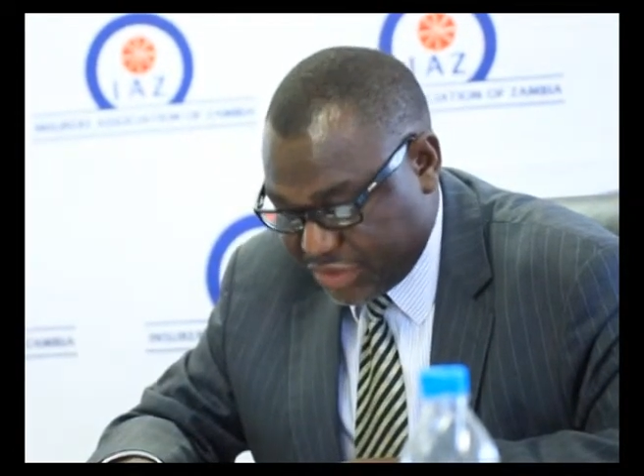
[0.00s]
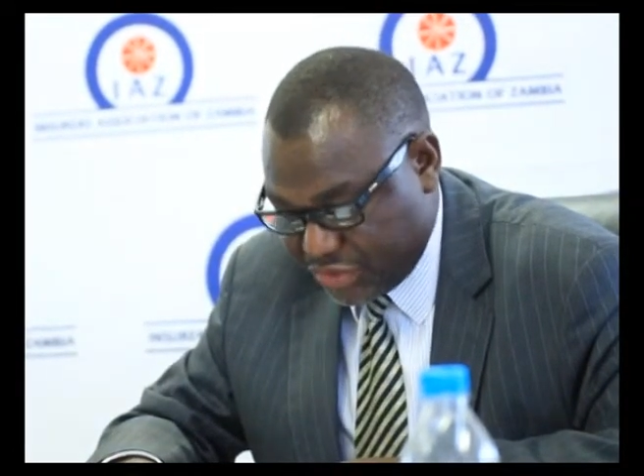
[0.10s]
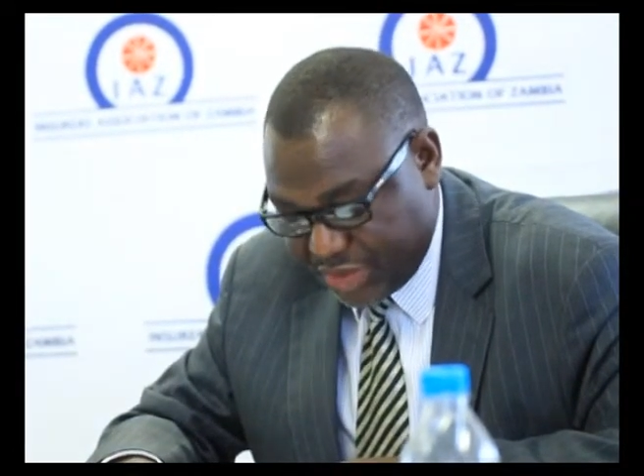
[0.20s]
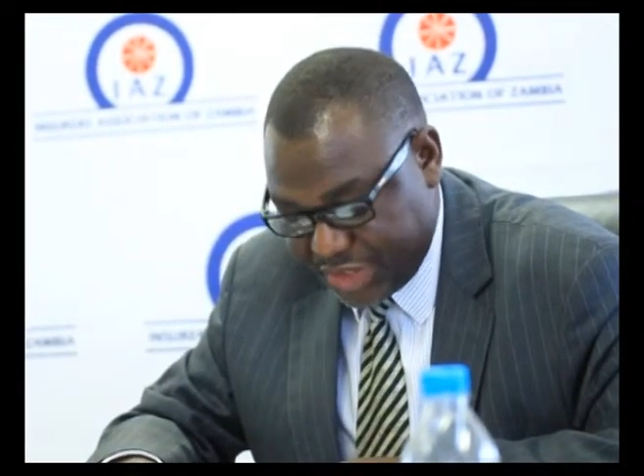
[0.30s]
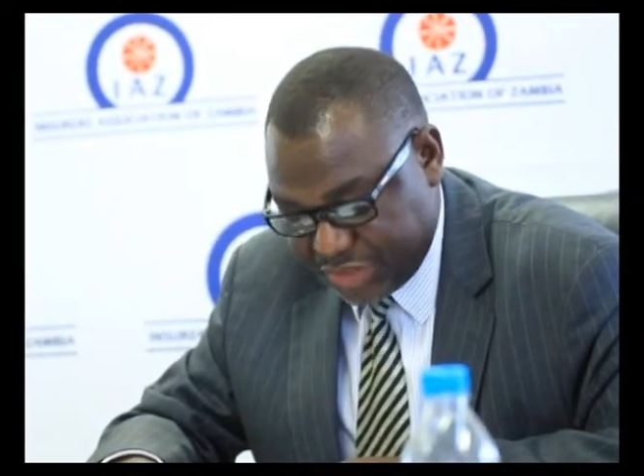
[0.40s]

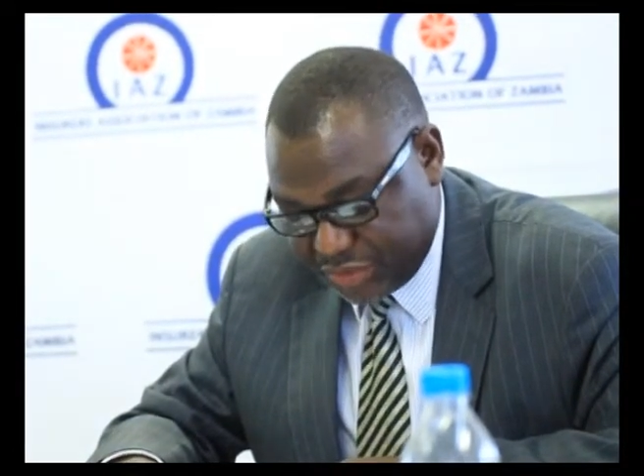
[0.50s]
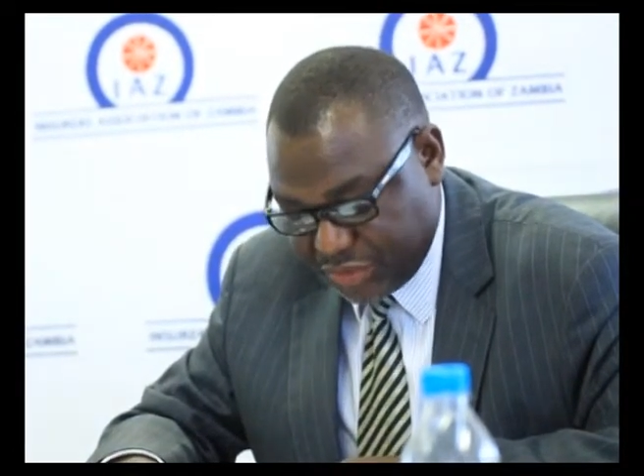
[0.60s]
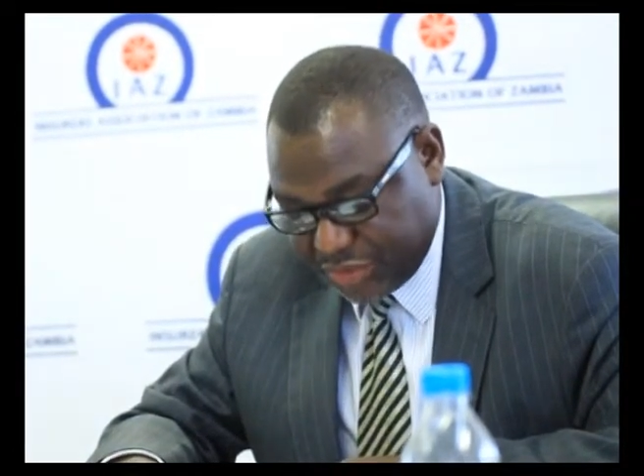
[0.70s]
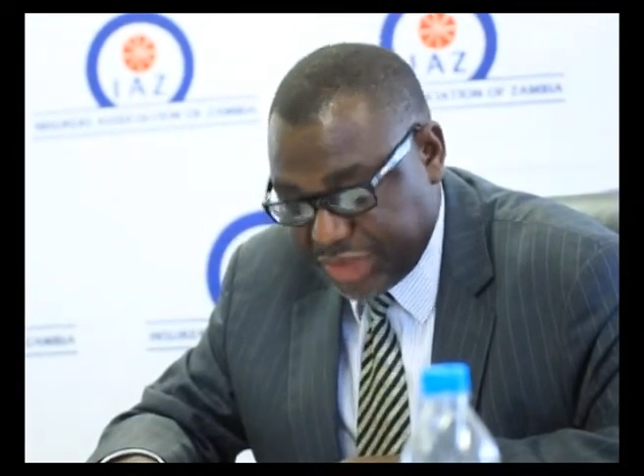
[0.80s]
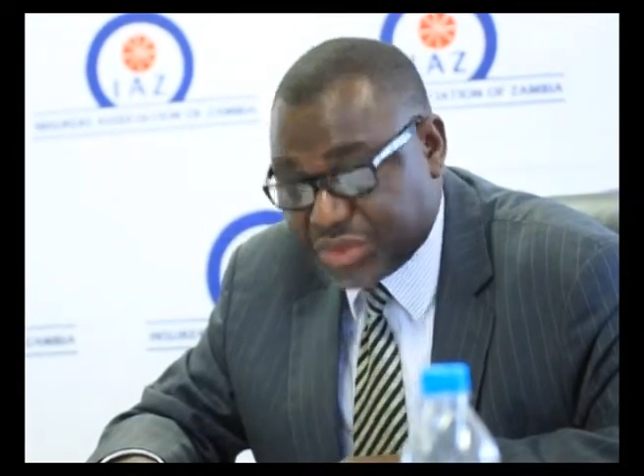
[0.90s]
insurers
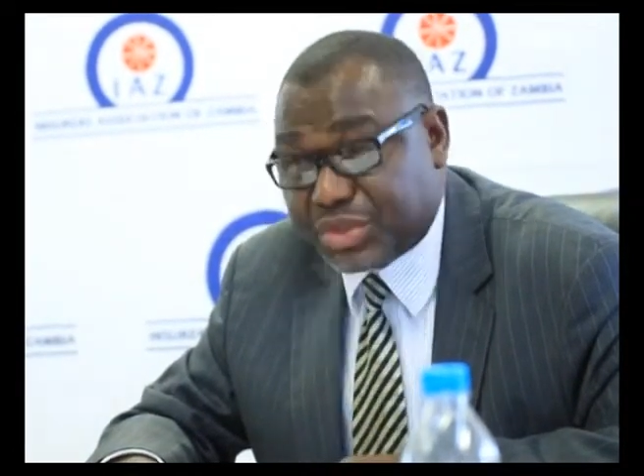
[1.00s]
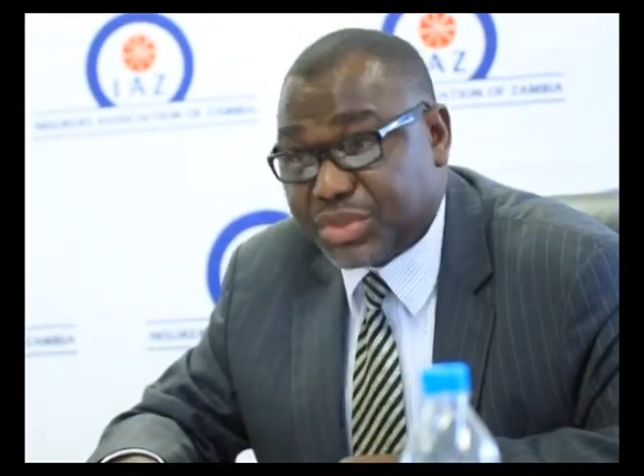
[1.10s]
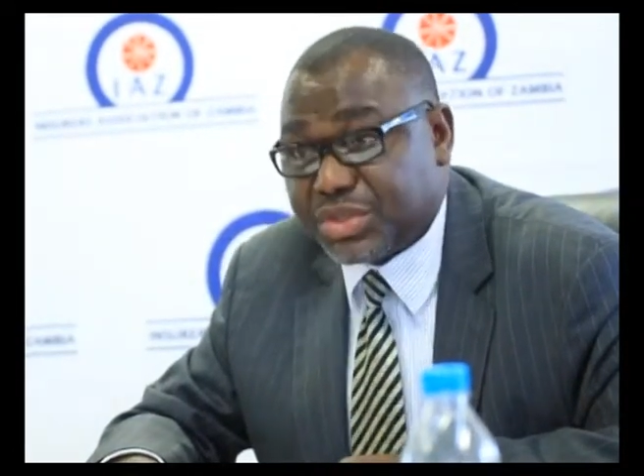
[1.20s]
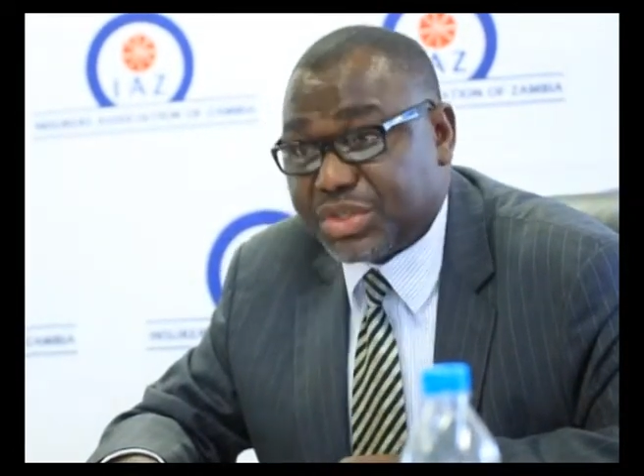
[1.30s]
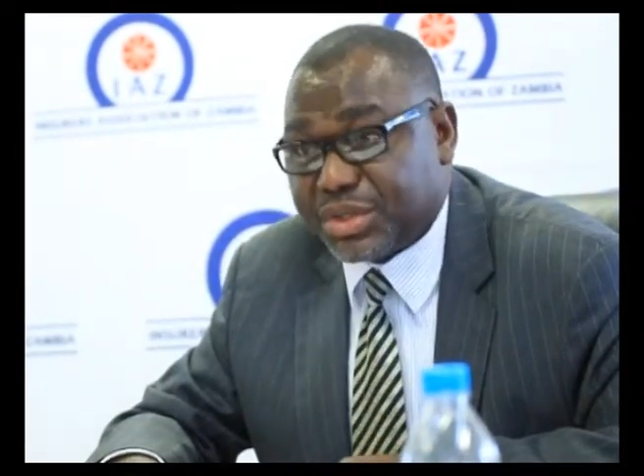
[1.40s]
to
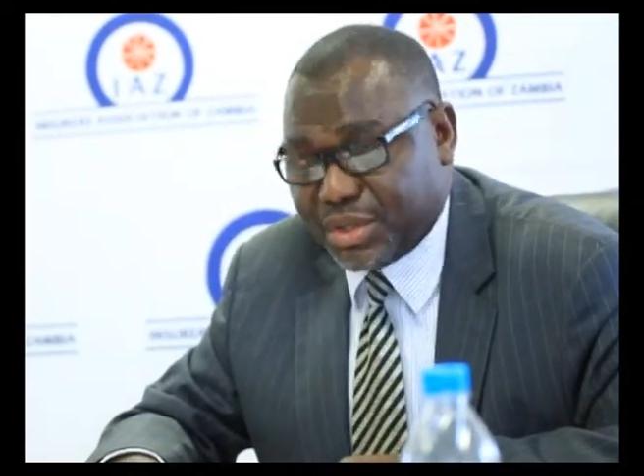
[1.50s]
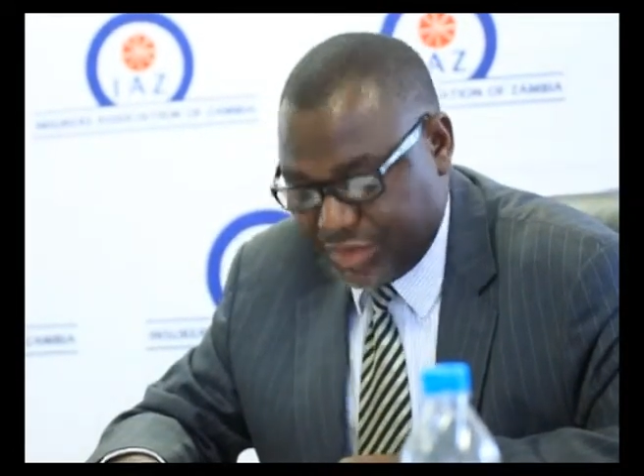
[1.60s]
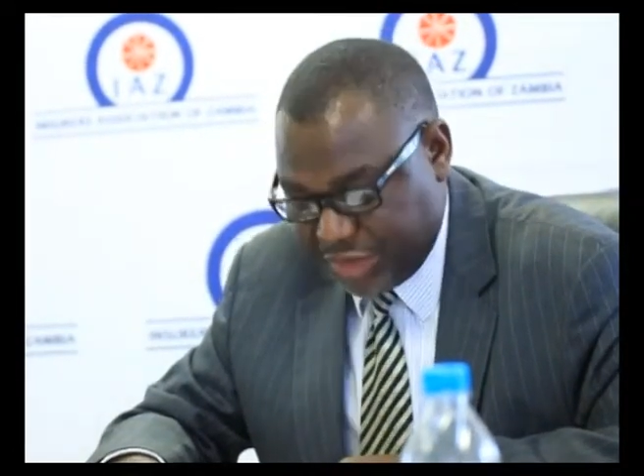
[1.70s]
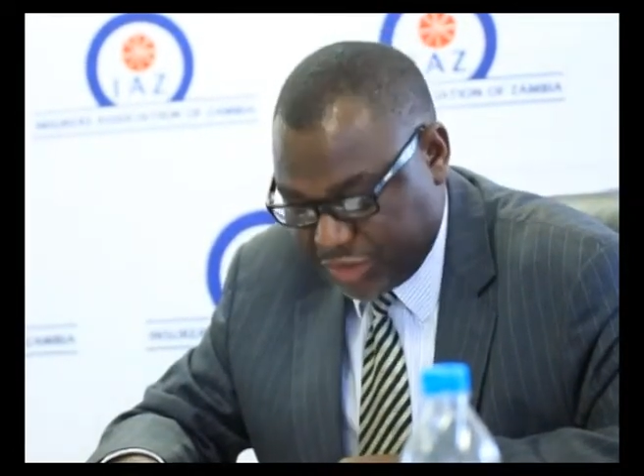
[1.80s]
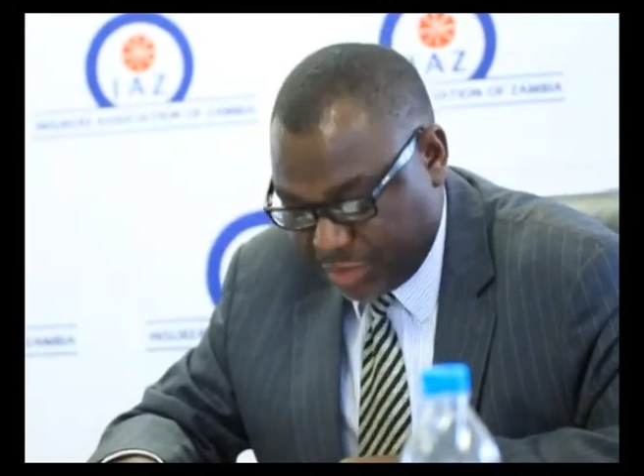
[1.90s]
introduce these